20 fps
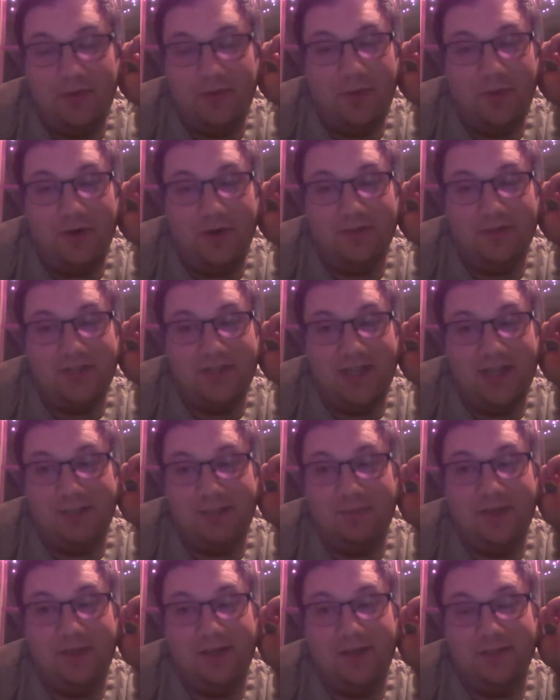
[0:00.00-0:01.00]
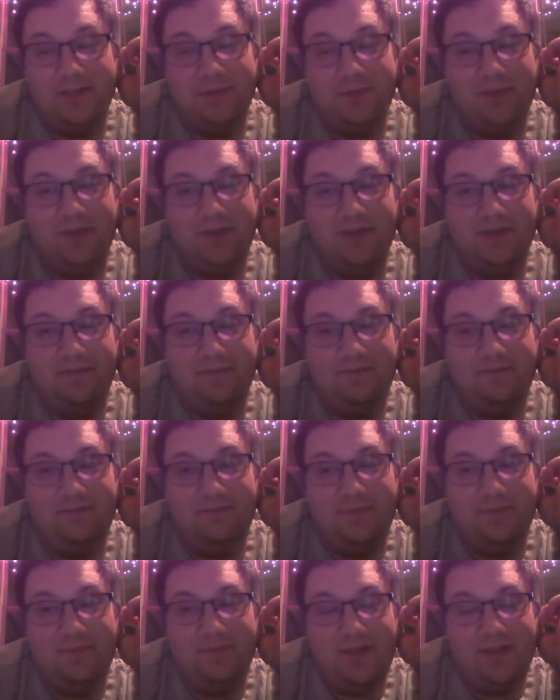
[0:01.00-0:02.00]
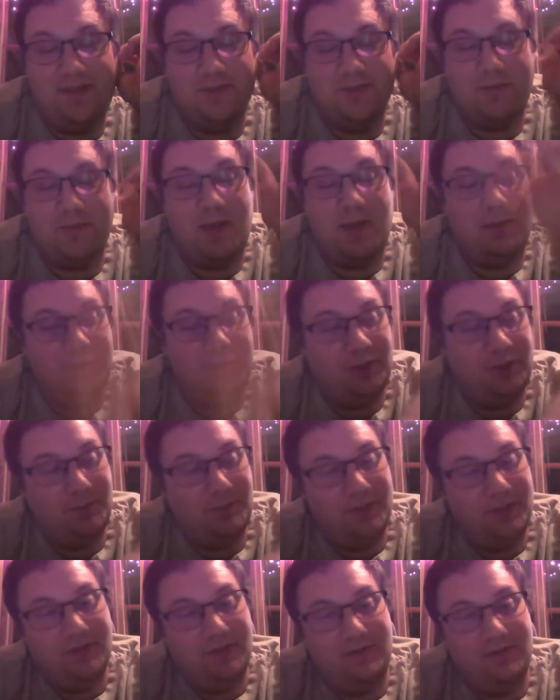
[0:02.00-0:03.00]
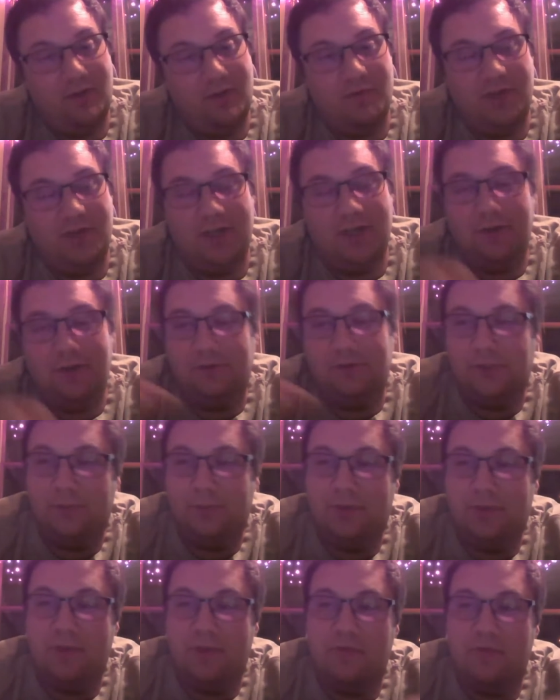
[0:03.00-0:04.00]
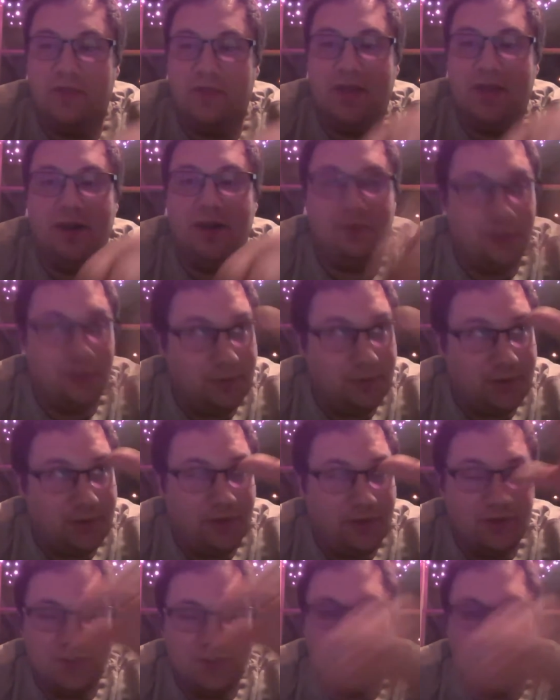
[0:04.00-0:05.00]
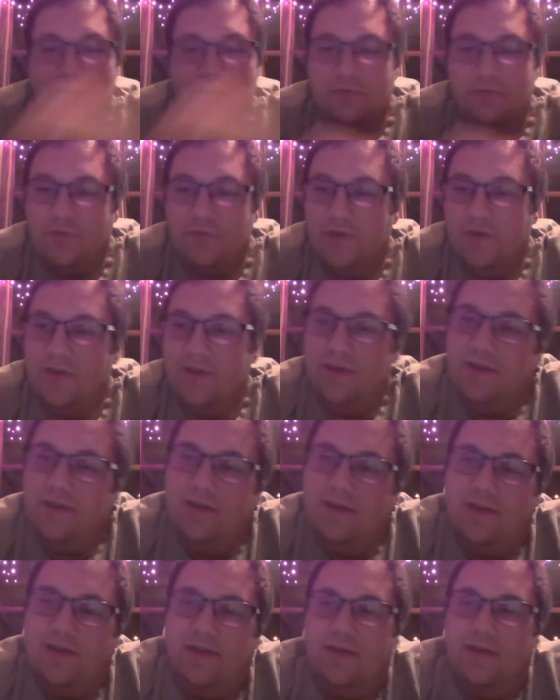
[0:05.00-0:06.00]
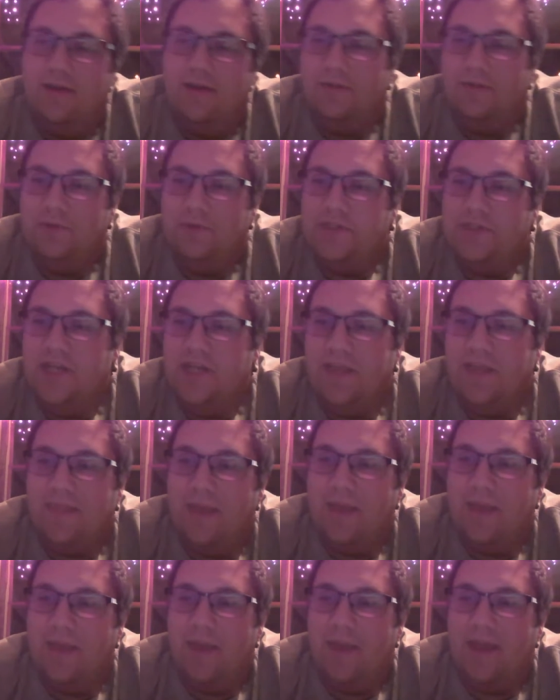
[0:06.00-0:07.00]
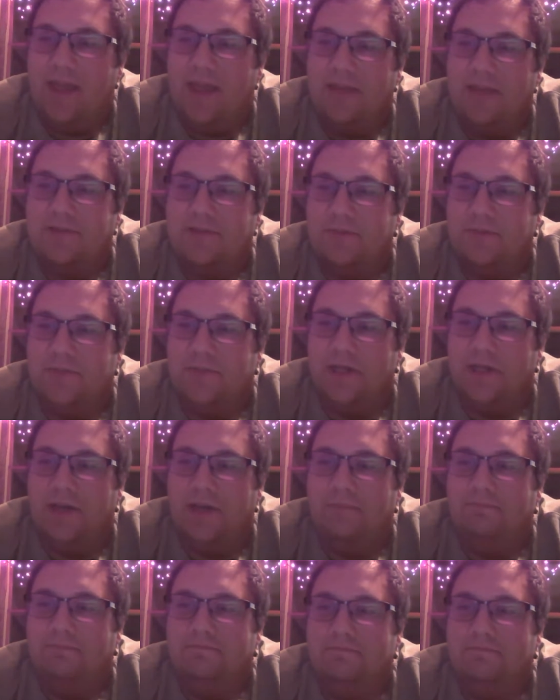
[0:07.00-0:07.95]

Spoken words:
know where it's at, to be honest with you. It's probably a little bit over here and a little bit over there, a little bit on the shelf. We should get that back out sometime.